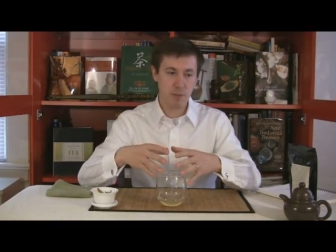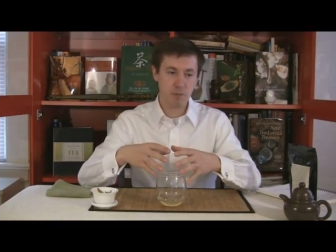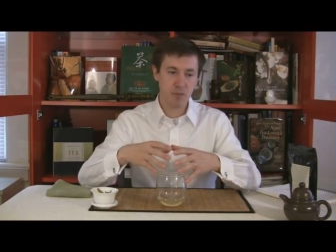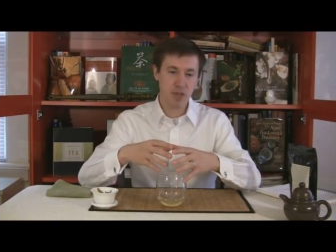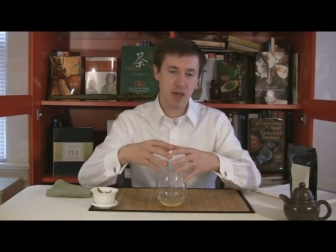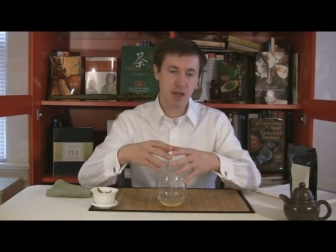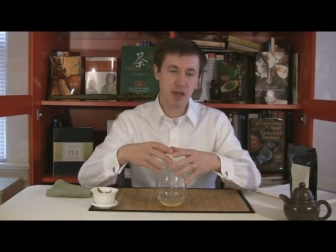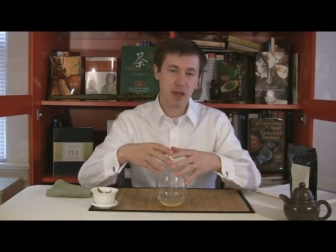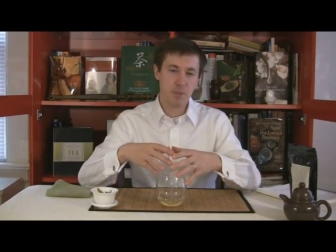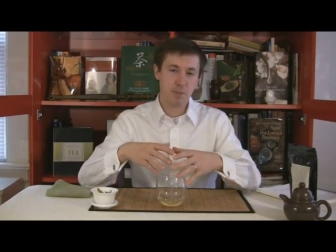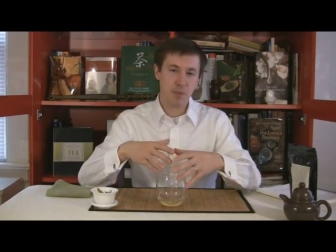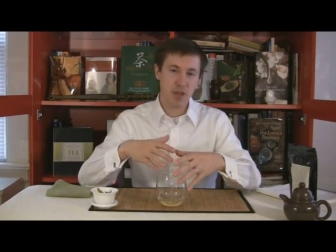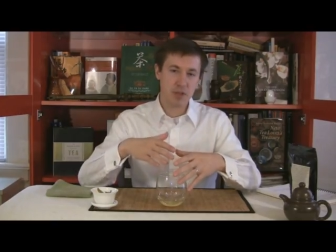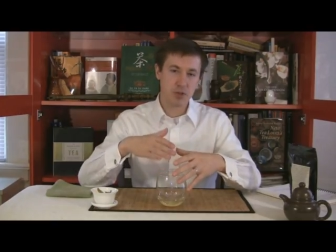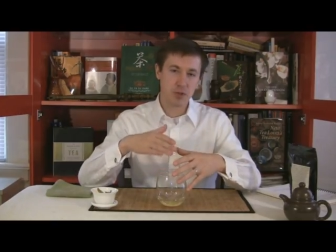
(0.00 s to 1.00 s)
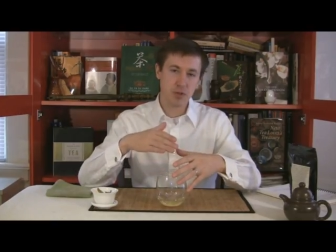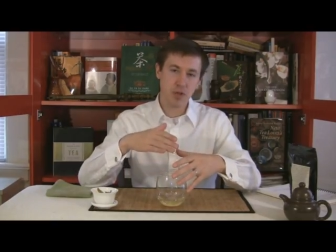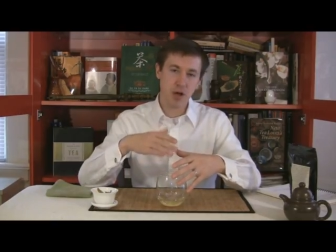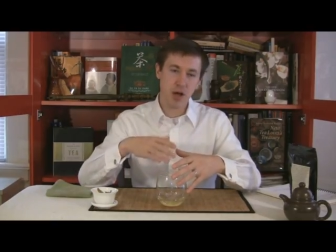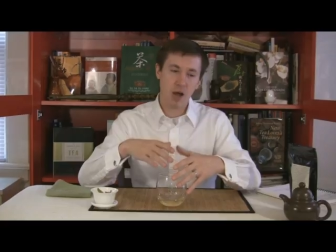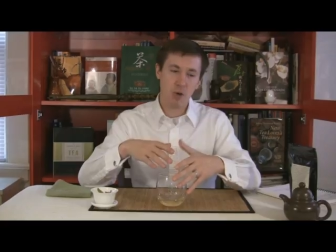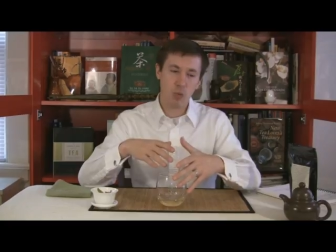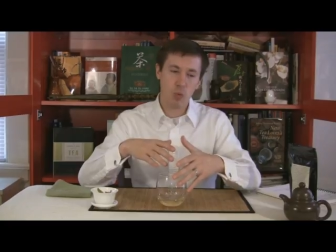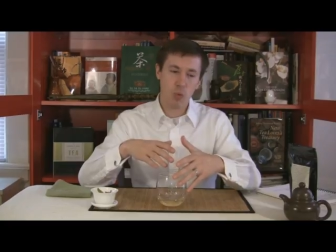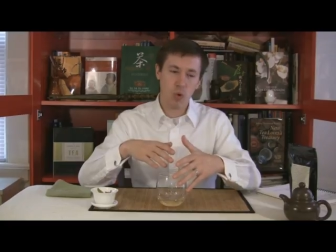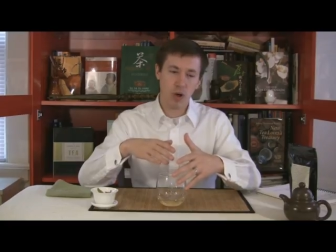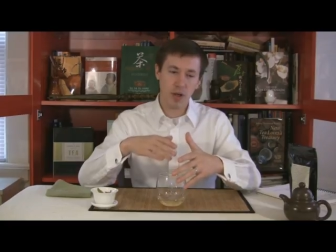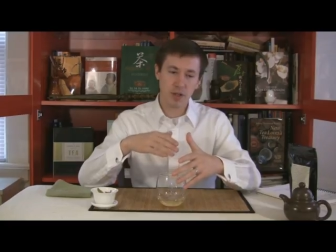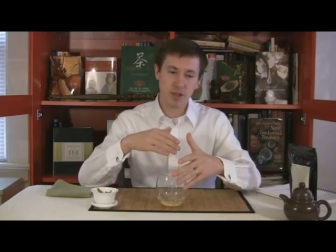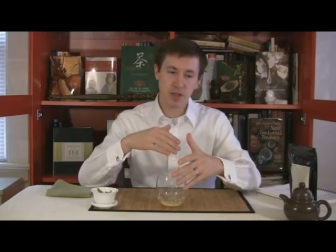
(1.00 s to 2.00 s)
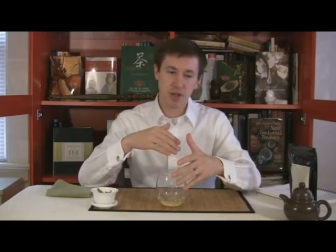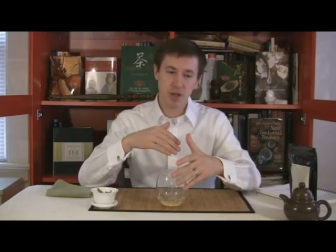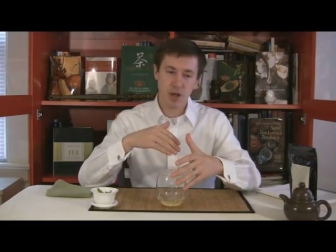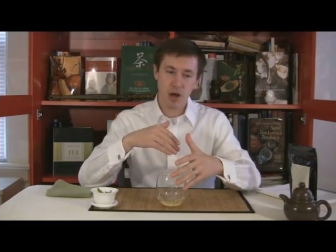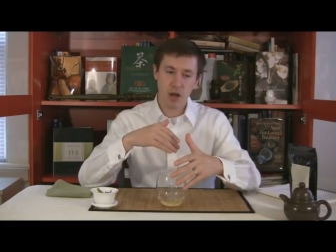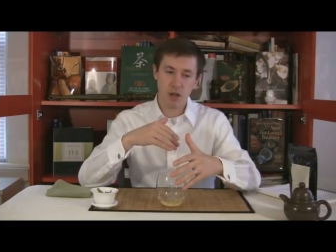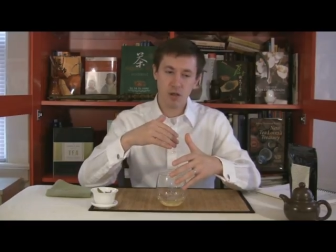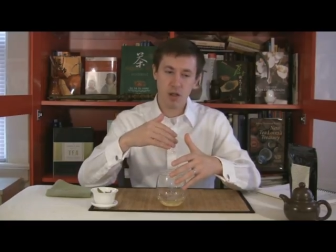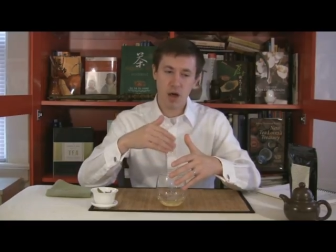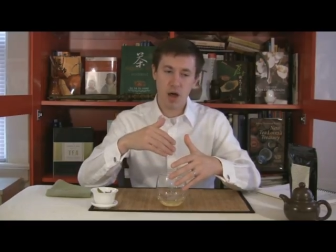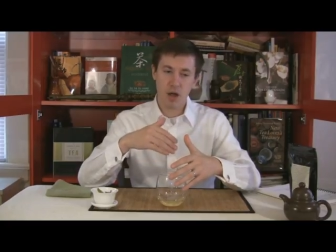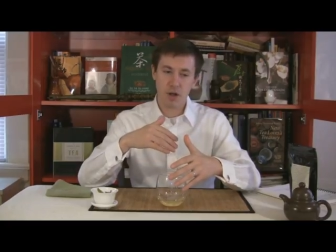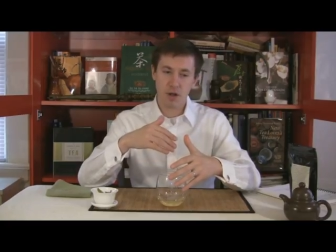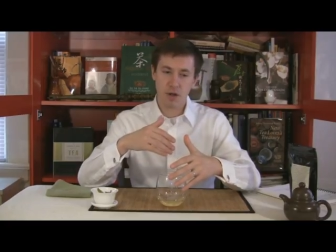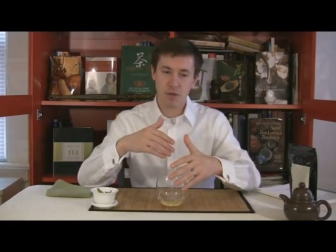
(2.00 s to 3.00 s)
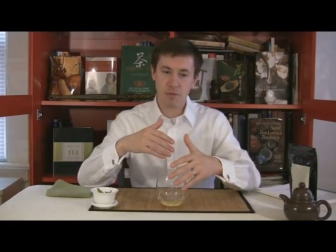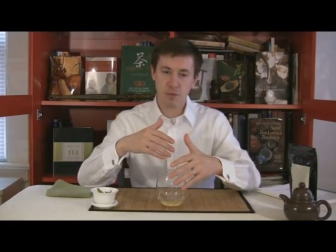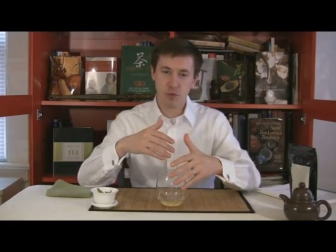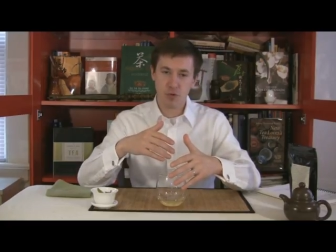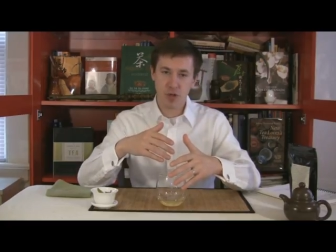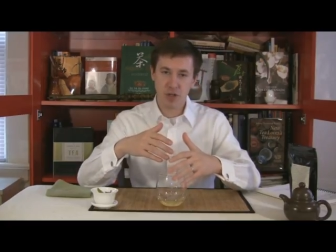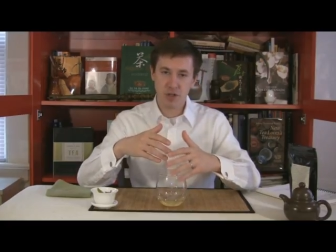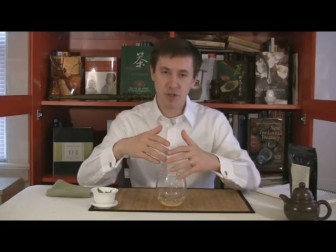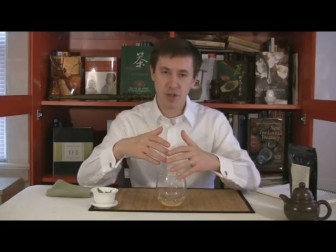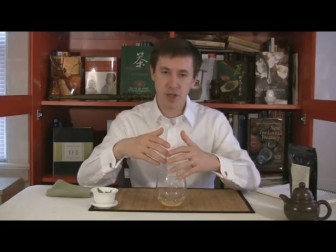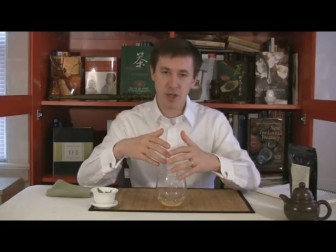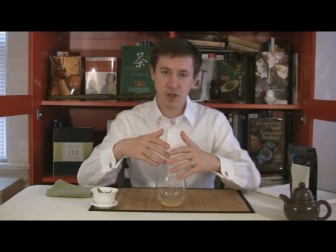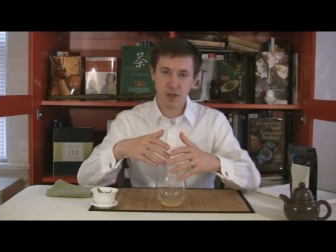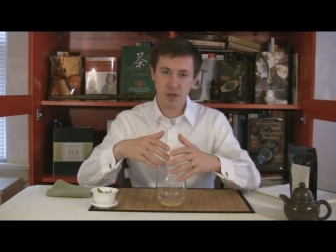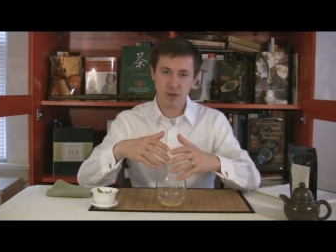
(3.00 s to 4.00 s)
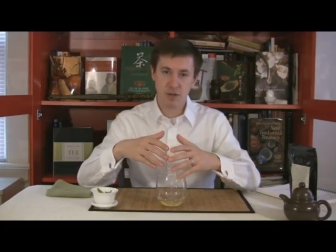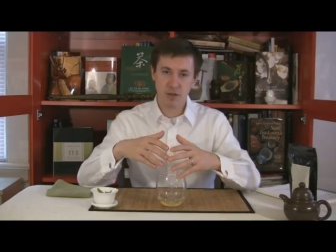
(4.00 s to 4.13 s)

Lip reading: yet it's not what a lot of green tea